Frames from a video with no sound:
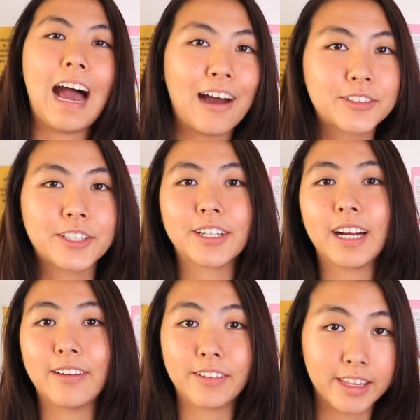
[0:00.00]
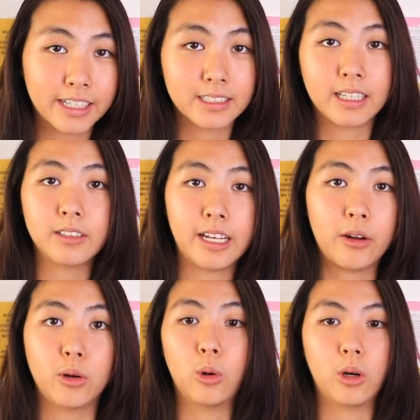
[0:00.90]
after everything is settled
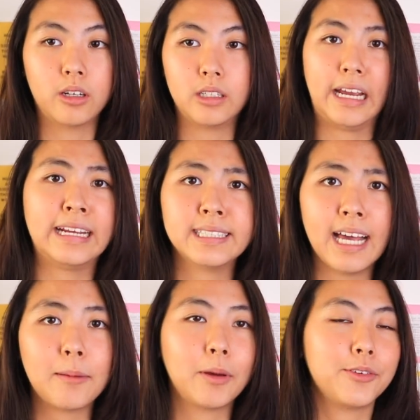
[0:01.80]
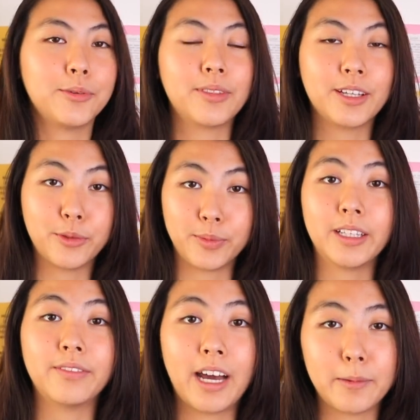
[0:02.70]
down or ASAP if you think you
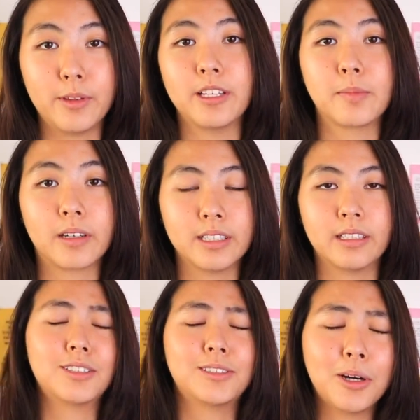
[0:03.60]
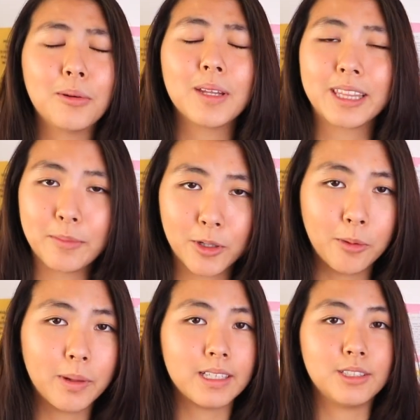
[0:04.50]
really vibe with this person. Don't let them
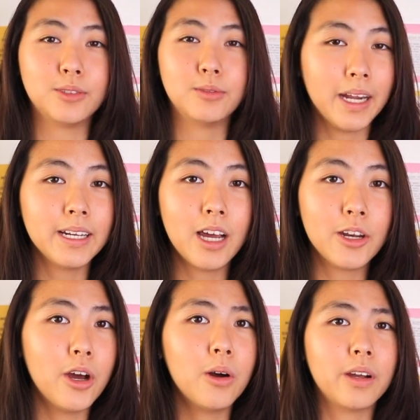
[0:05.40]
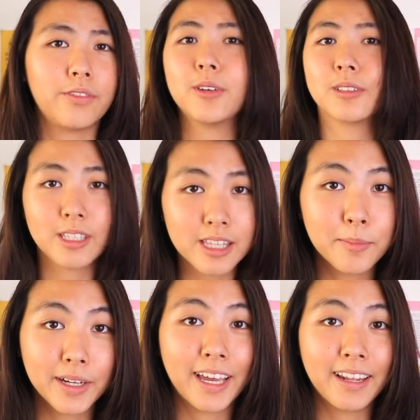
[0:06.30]
go because you might not know if you'll see
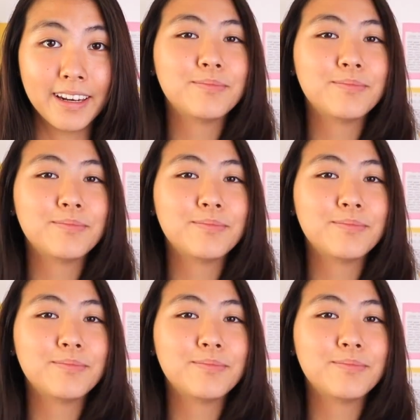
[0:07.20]
them again.